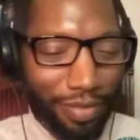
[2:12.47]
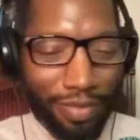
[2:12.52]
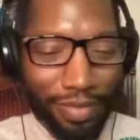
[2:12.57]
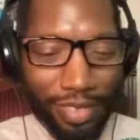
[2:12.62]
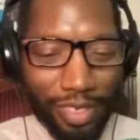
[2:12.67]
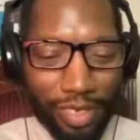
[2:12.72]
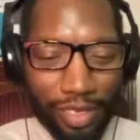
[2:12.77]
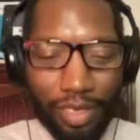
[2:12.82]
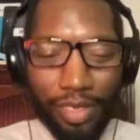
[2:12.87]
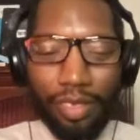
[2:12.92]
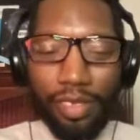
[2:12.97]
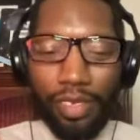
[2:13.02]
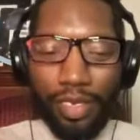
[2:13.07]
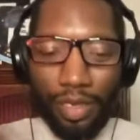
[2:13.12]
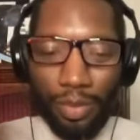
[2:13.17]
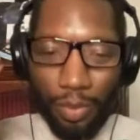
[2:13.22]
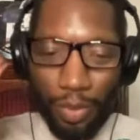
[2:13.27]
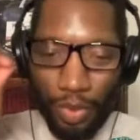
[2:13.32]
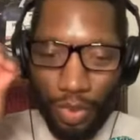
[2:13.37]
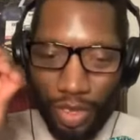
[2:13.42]
Just
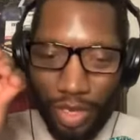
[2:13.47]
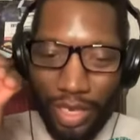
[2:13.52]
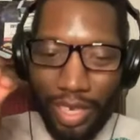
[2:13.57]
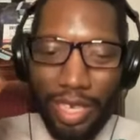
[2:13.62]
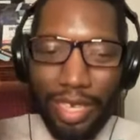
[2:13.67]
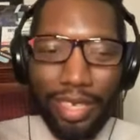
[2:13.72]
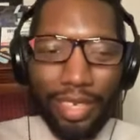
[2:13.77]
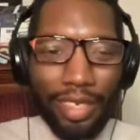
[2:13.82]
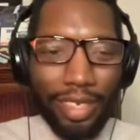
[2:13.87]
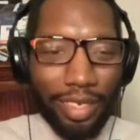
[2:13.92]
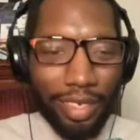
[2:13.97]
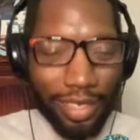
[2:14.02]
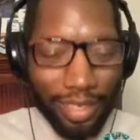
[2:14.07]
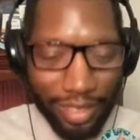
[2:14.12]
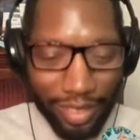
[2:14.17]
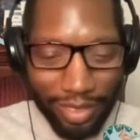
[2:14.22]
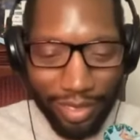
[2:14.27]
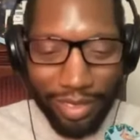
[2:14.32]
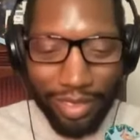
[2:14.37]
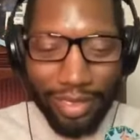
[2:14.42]
pour it lightly
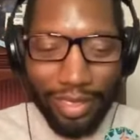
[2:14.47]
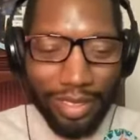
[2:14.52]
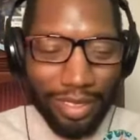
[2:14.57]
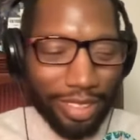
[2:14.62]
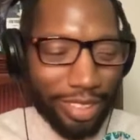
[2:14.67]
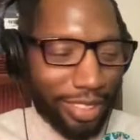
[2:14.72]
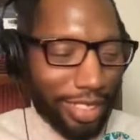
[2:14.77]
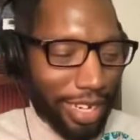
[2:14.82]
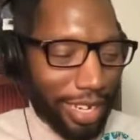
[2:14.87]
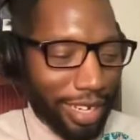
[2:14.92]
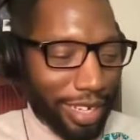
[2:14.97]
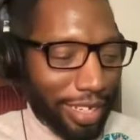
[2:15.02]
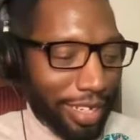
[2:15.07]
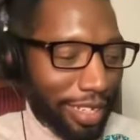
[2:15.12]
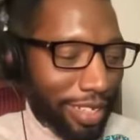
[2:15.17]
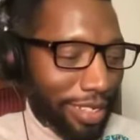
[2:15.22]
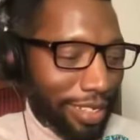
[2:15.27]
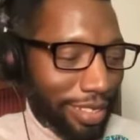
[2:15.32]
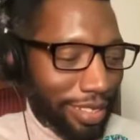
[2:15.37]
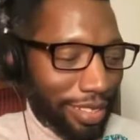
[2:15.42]
in the shot
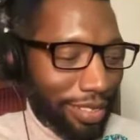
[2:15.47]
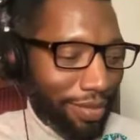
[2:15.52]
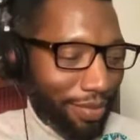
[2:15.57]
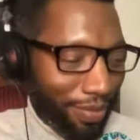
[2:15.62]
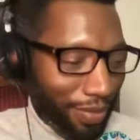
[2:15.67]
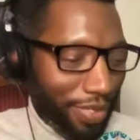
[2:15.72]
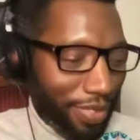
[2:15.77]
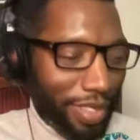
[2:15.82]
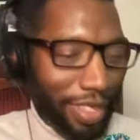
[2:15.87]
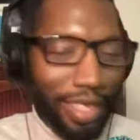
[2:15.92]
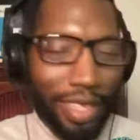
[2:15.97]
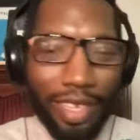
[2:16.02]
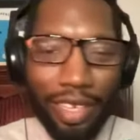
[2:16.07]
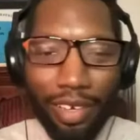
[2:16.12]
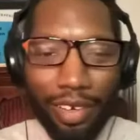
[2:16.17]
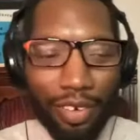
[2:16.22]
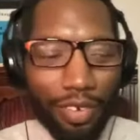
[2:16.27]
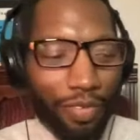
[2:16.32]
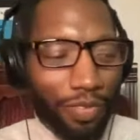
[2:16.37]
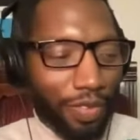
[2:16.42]
glass and get it
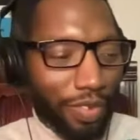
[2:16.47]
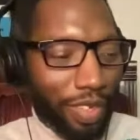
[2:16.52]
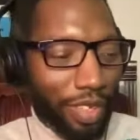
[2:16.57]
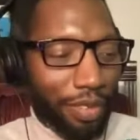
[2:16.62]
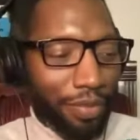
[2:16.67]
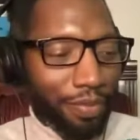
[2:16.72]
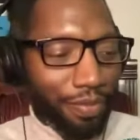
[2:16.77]
over with.